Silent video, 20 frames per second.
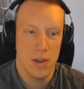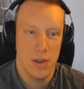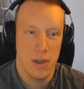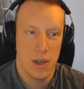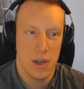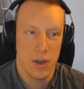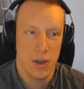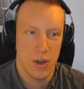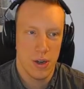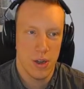
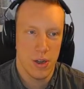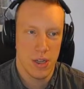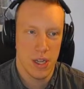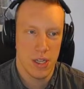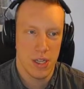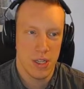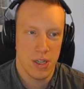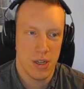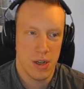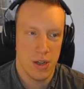I caught a
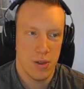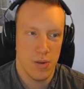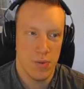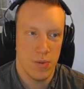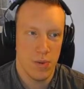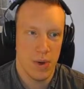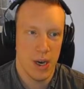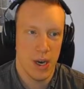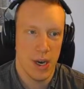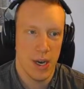Duskull
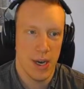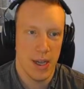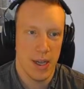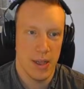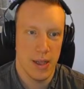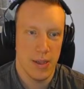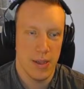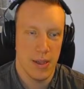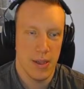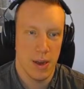
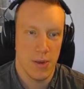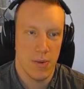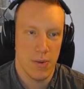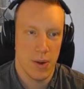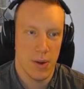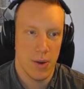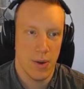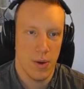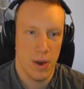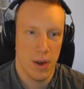while not
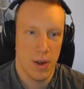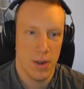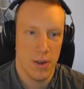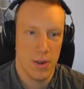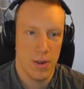recording.